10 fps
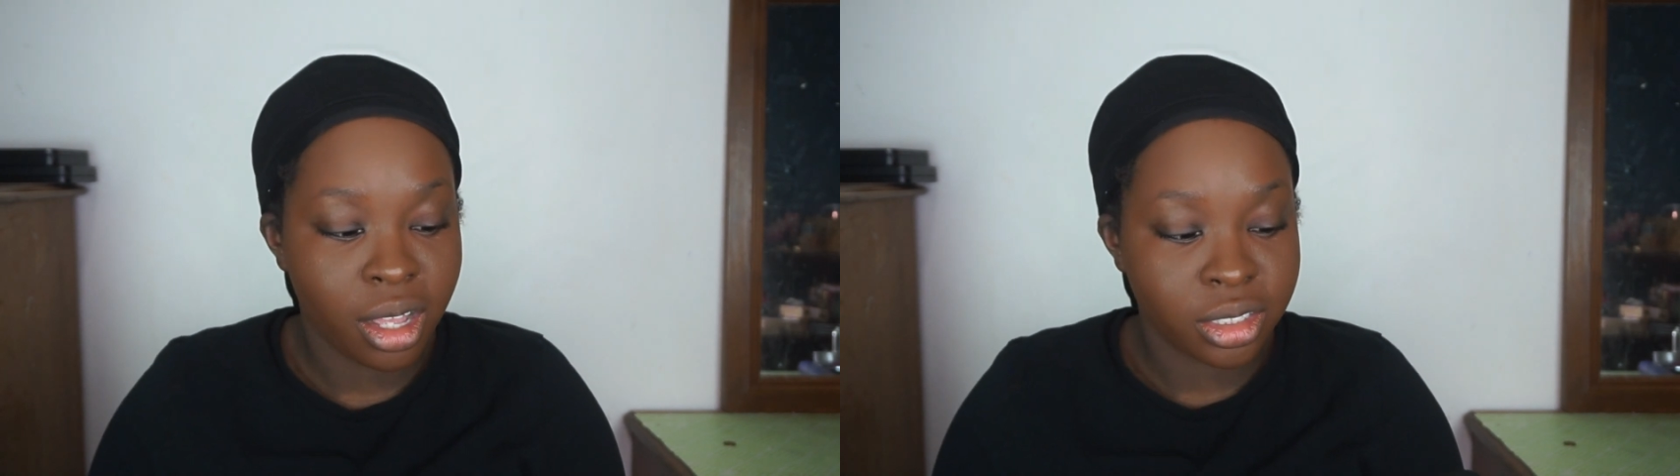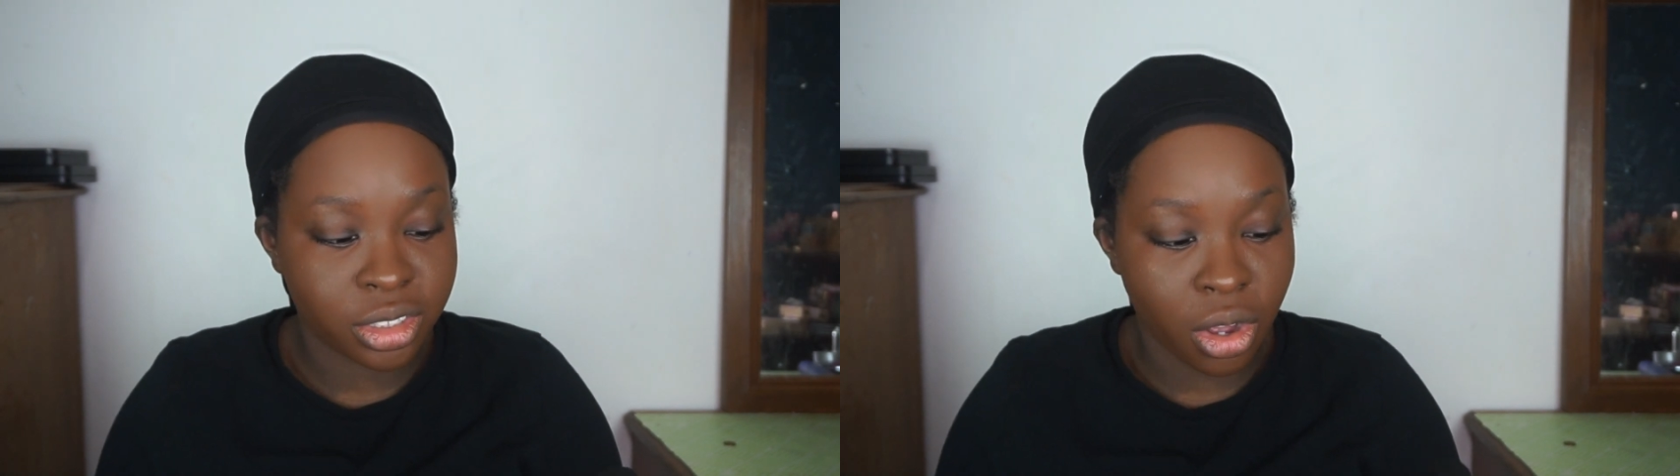
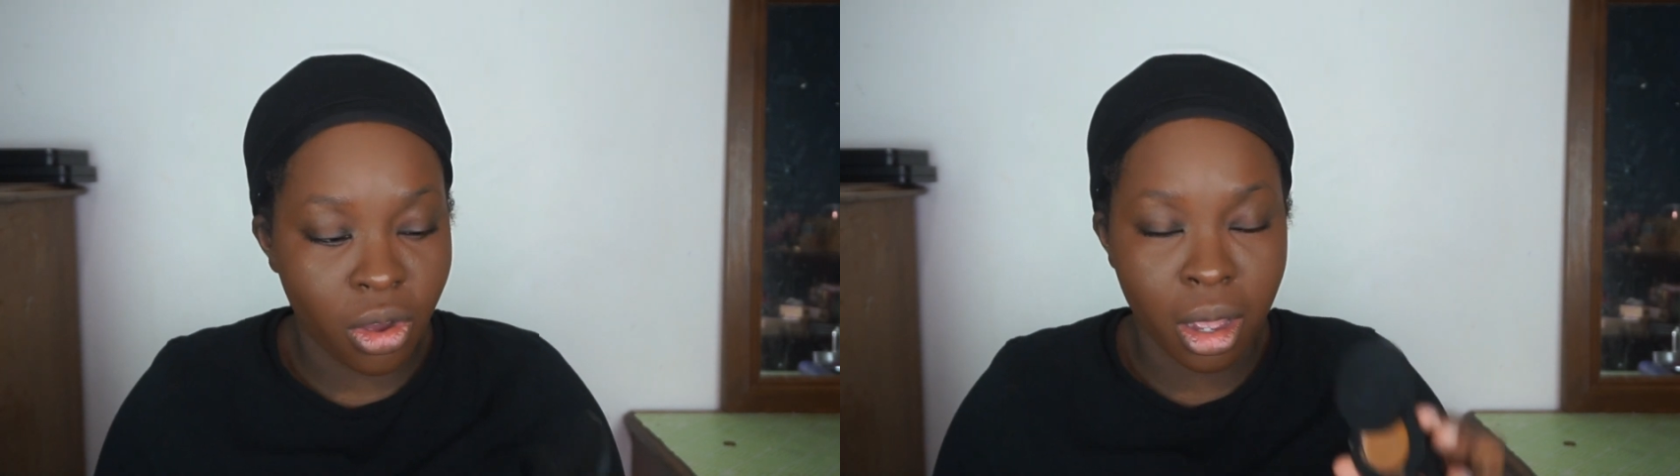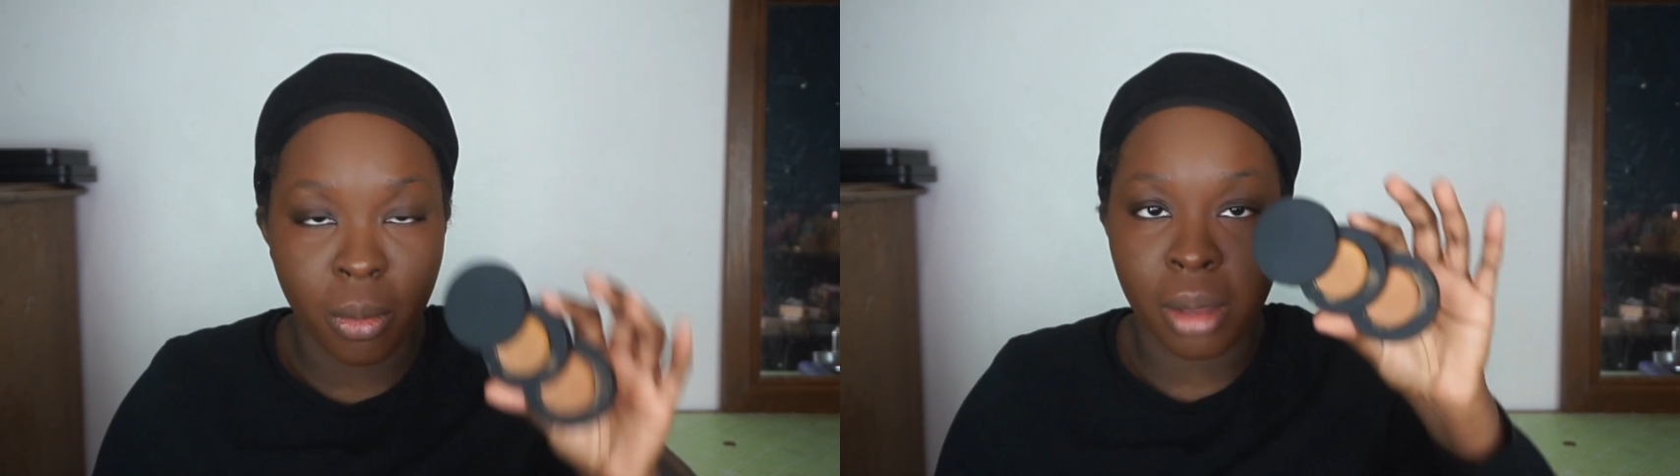So
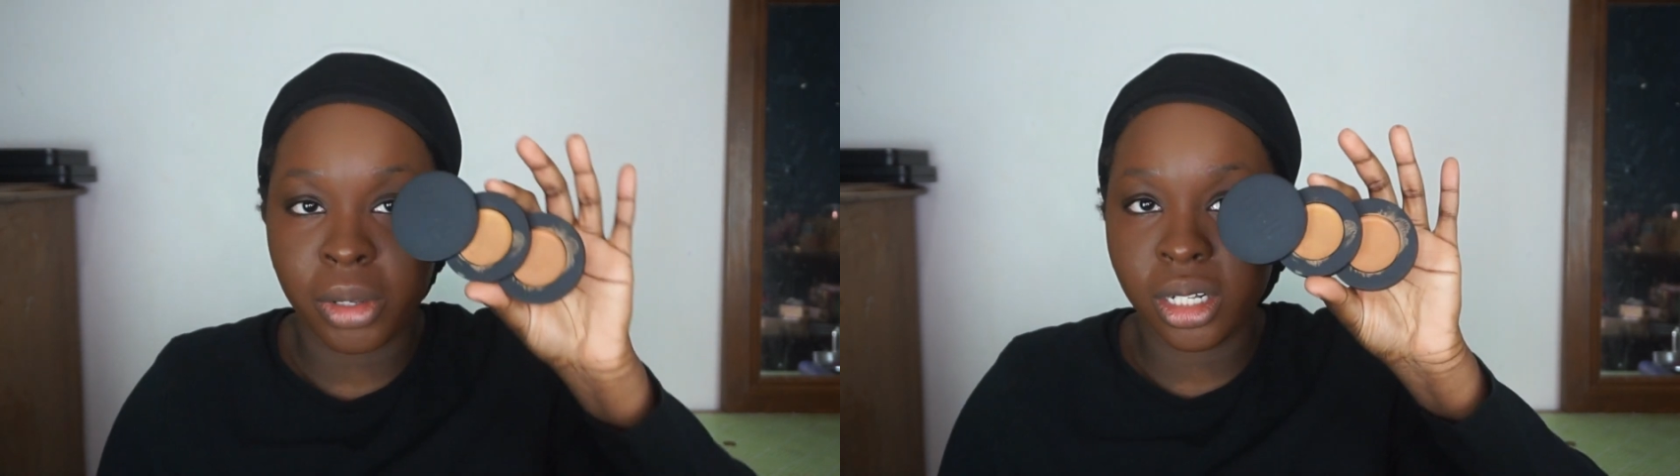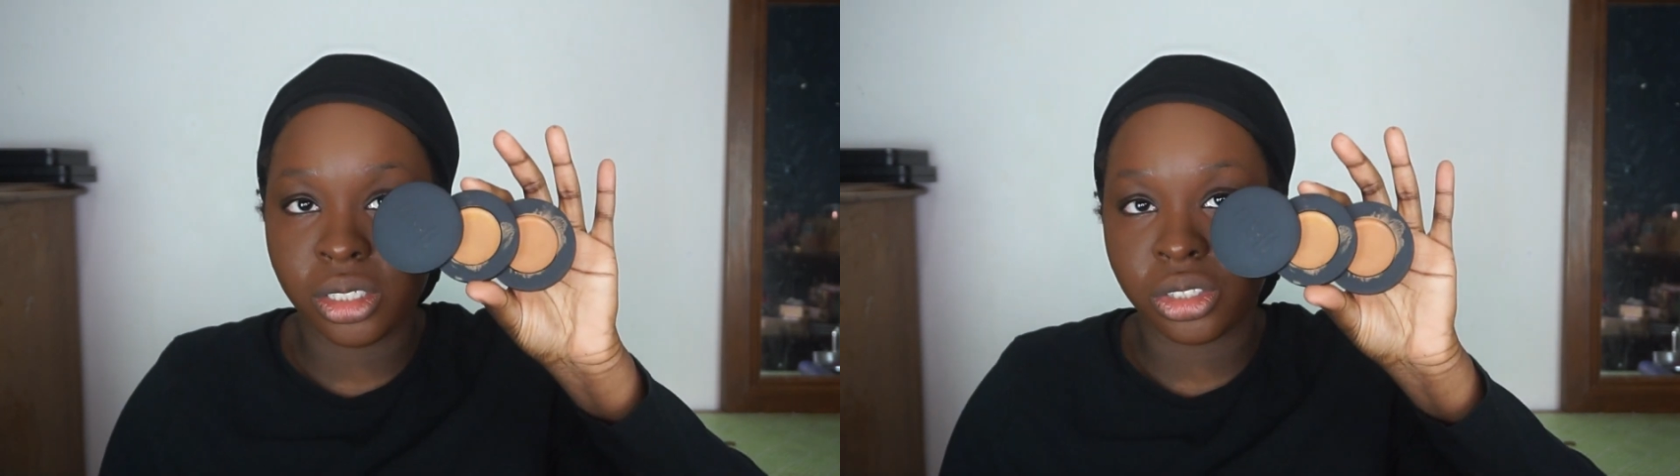I'm
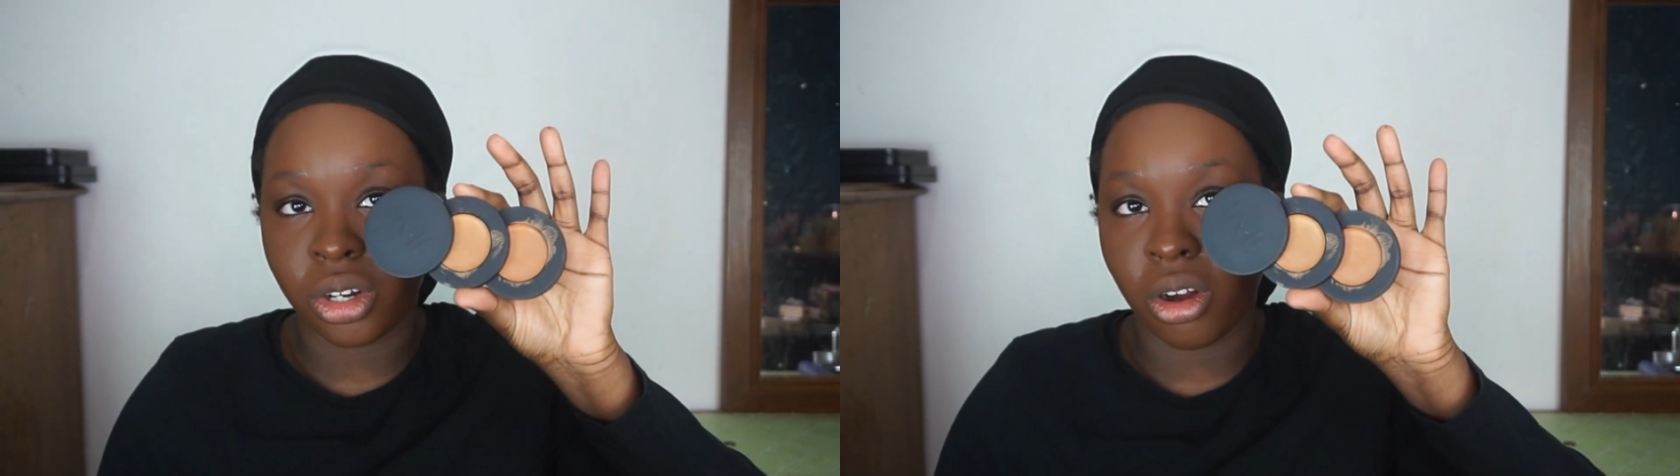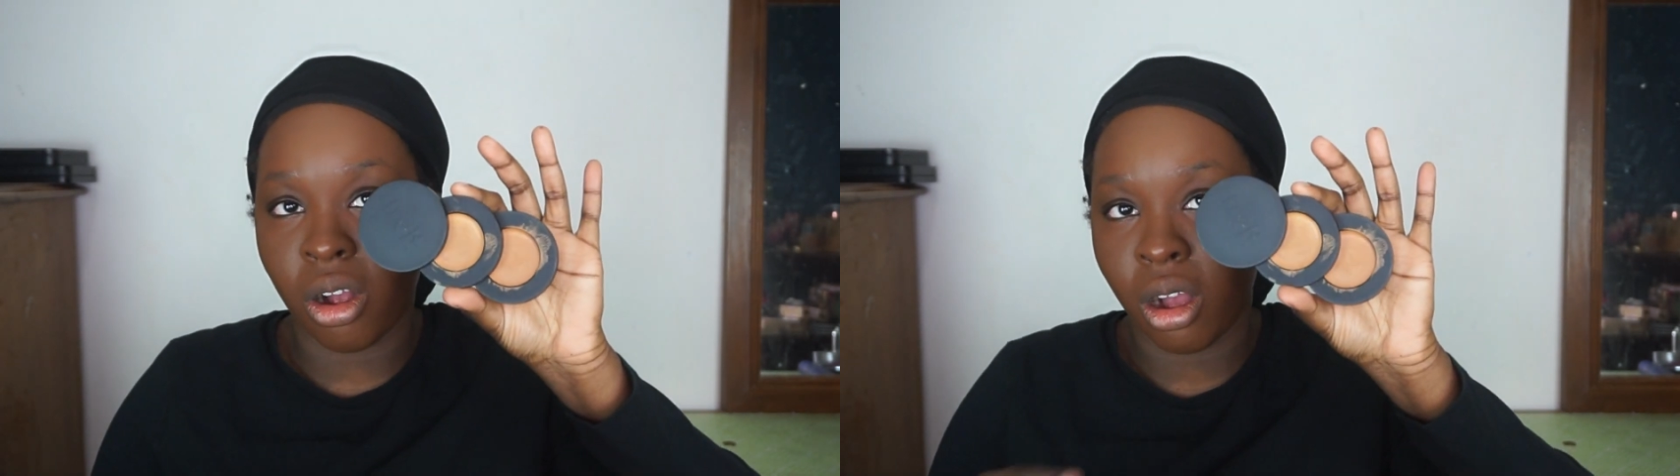gonna
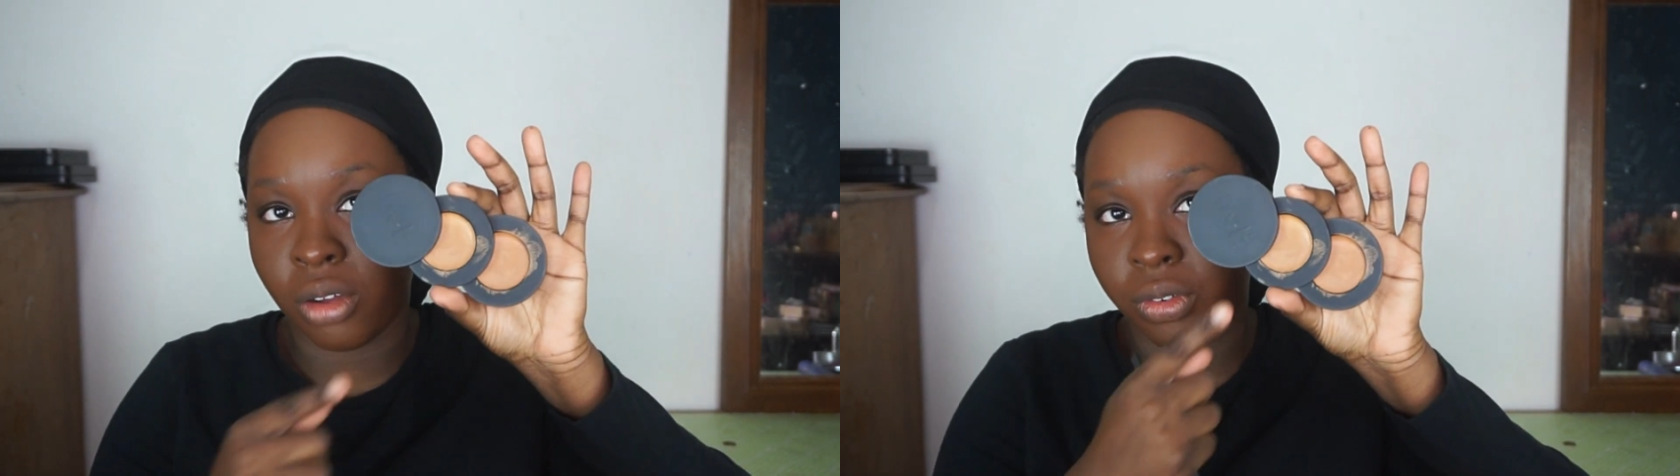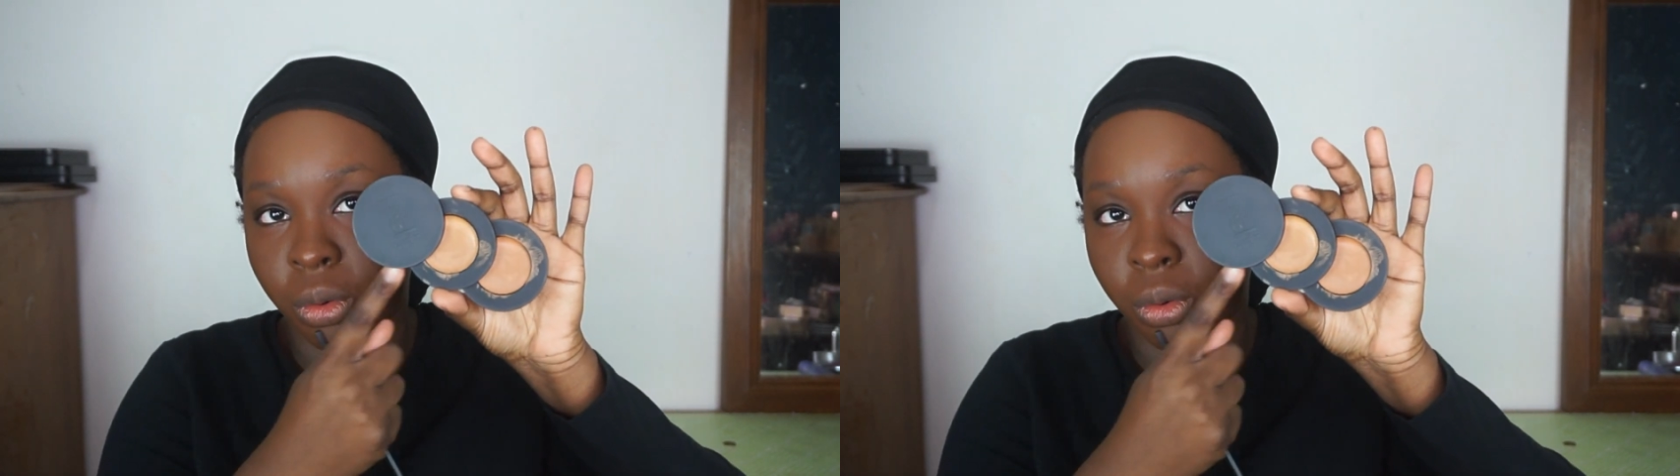start off